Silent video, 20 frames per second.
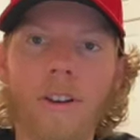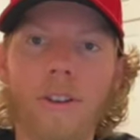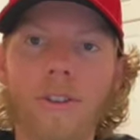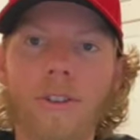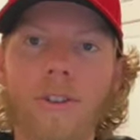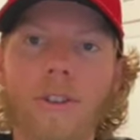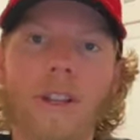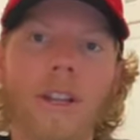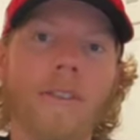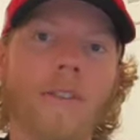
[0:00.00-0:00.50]

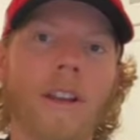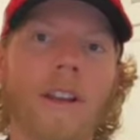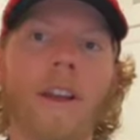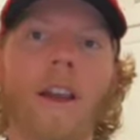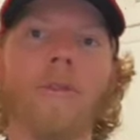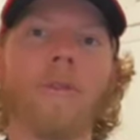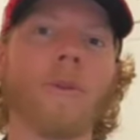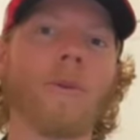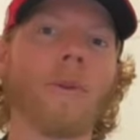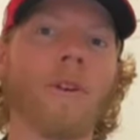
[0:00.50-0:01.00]
Good evening,
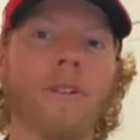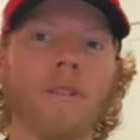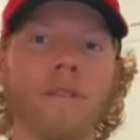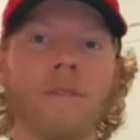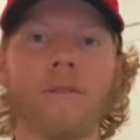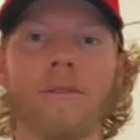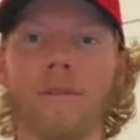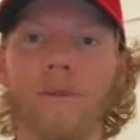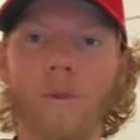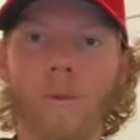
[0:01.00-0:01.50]

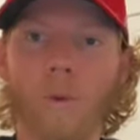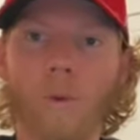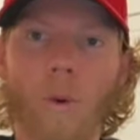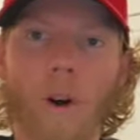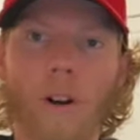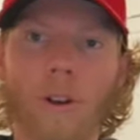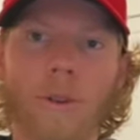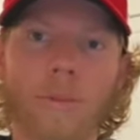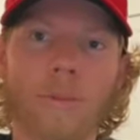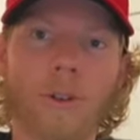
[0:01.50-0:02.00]
everyone.
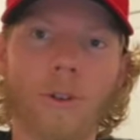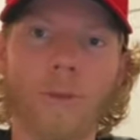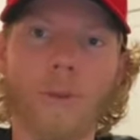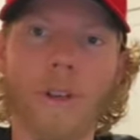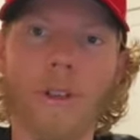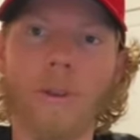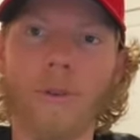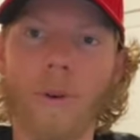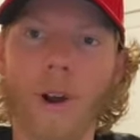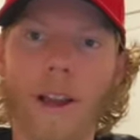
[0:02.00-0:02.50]
Welcome to
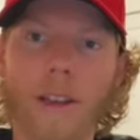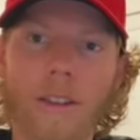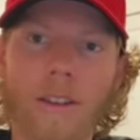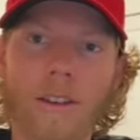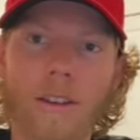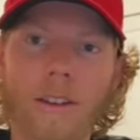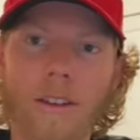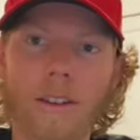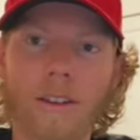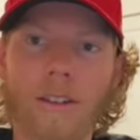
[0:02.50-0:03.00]
Read the Right
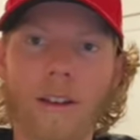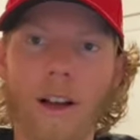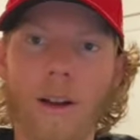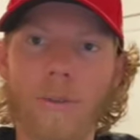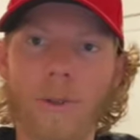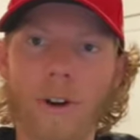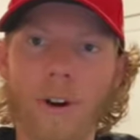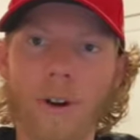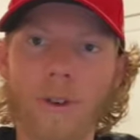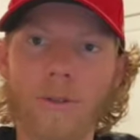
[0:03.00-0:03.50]
Thing. I'm
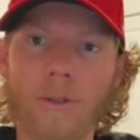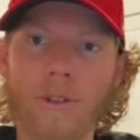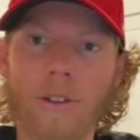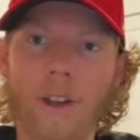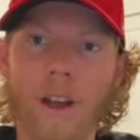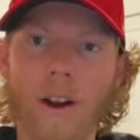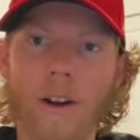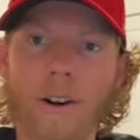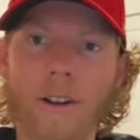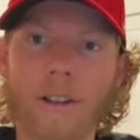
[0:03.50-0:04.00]
your host,
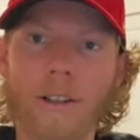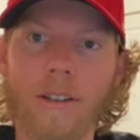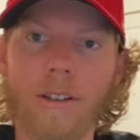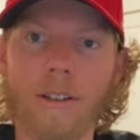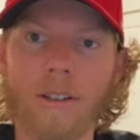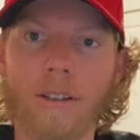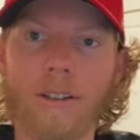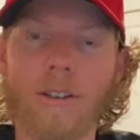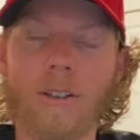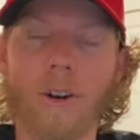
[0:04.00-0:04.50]
Eric.
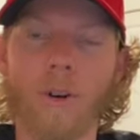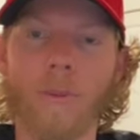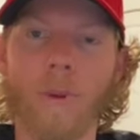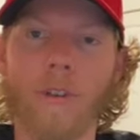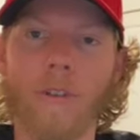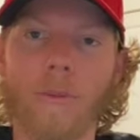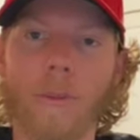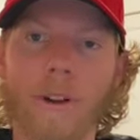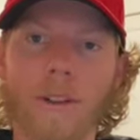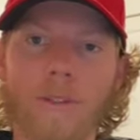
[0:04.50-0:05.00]
Hope
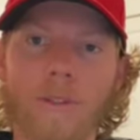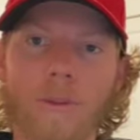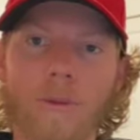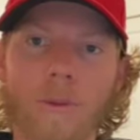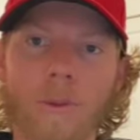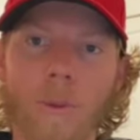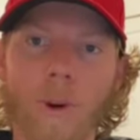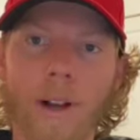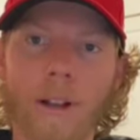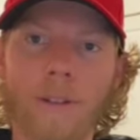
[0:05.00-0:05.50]
everybody's
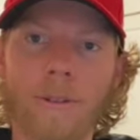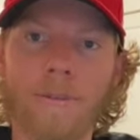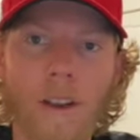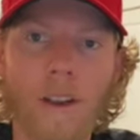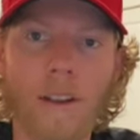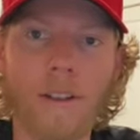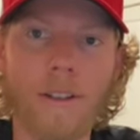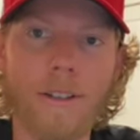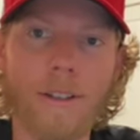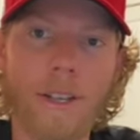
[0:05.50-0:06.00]
doing well.
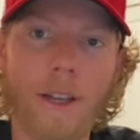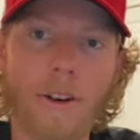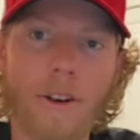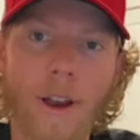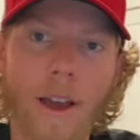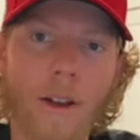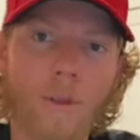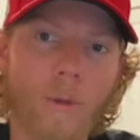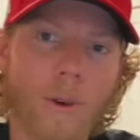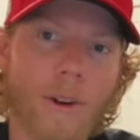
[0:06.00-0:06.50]
Dear
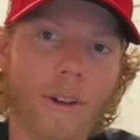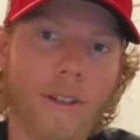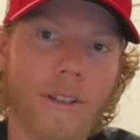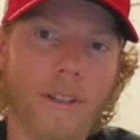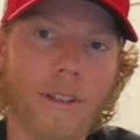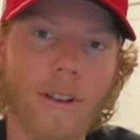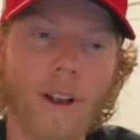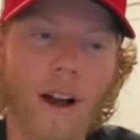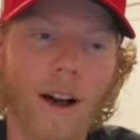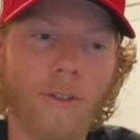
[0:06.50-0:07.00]
Edward is
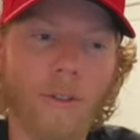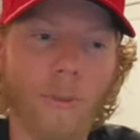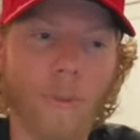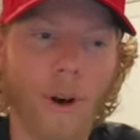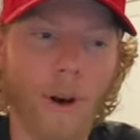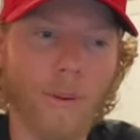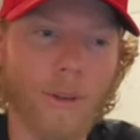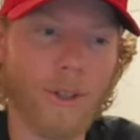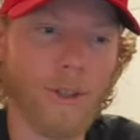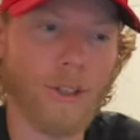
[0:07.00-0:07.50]
a novel
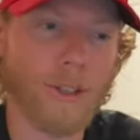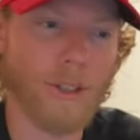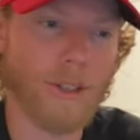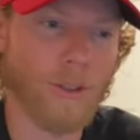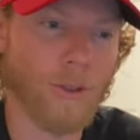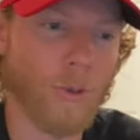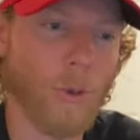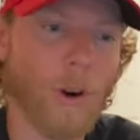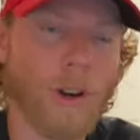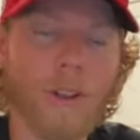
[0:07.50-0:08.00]
published
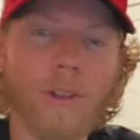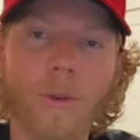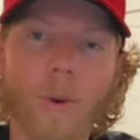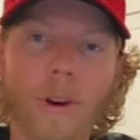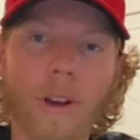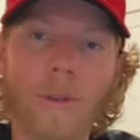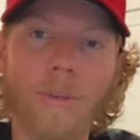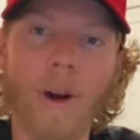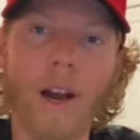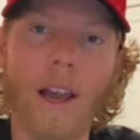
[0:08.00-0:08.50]
in
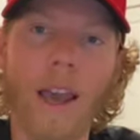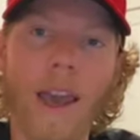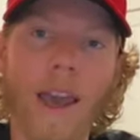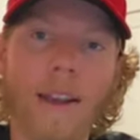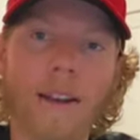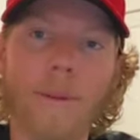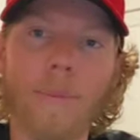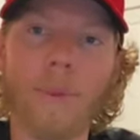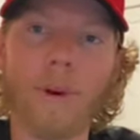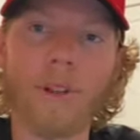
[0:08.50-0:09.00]
2020 by
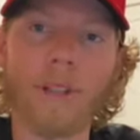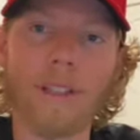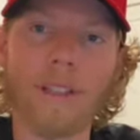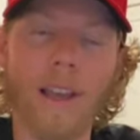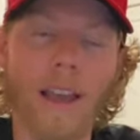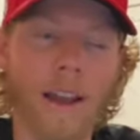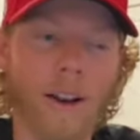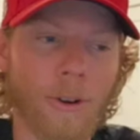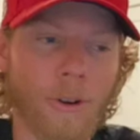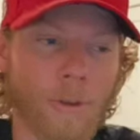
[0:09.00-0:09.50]
Ann
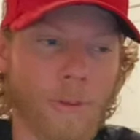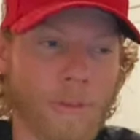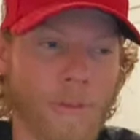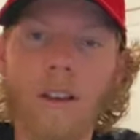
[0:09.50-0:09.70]
Napolitano.